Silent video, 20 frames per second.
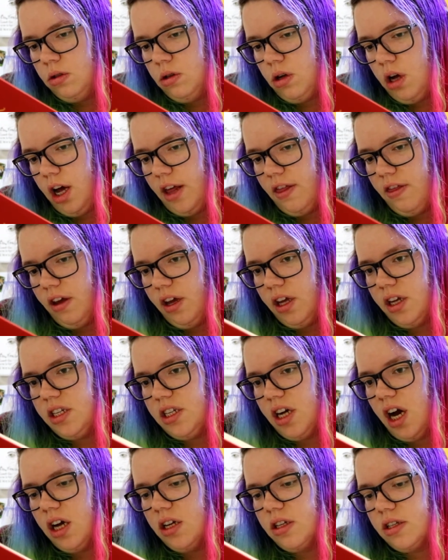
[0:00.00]
I think it
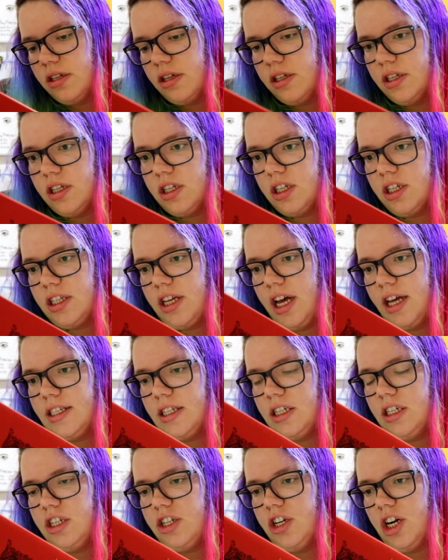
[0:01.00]
does, because it just says
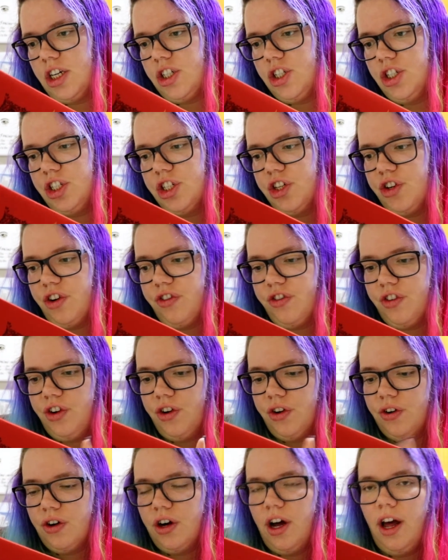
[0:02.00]
an introduction to
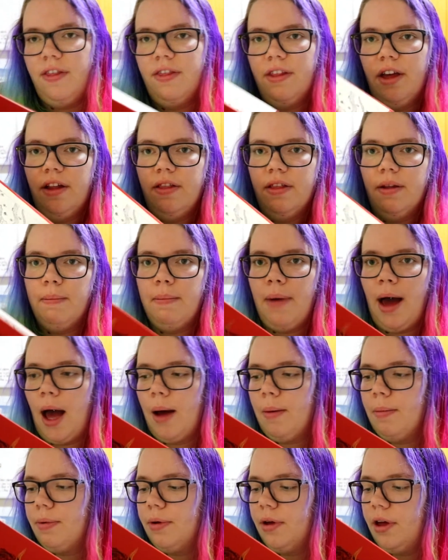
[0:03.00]
Gryffindor and then the
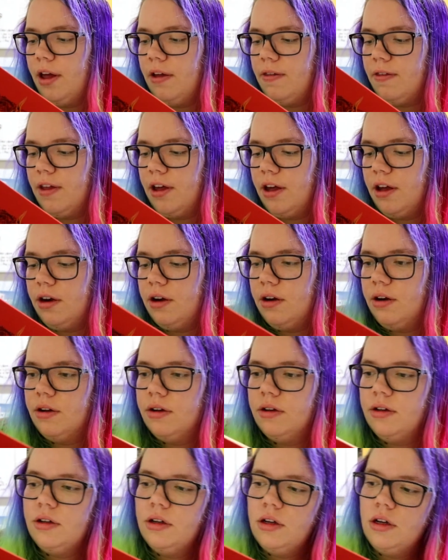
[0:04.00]
map, and then
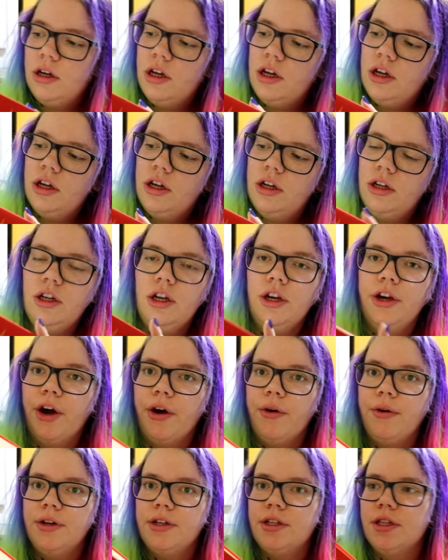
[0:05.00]
you
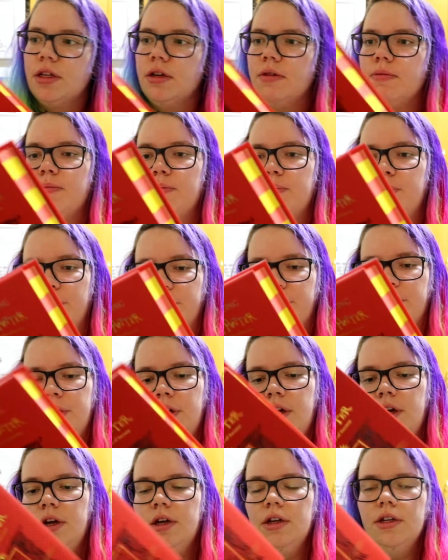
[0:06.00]
go into the book.
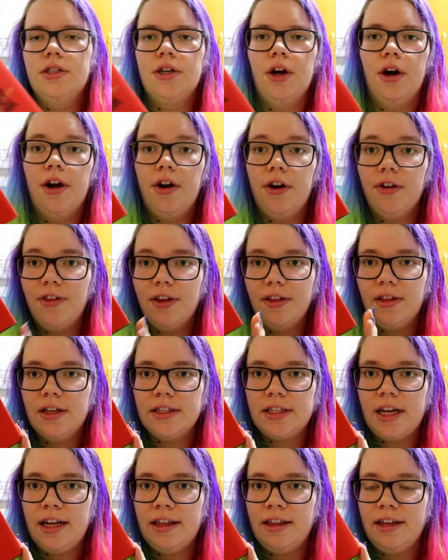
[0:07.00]
So I don't think
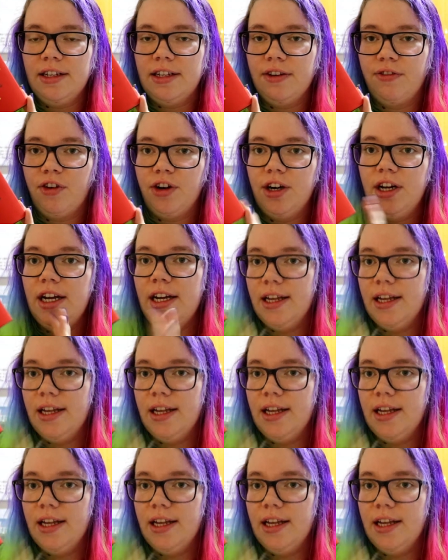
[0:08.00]
there's anything different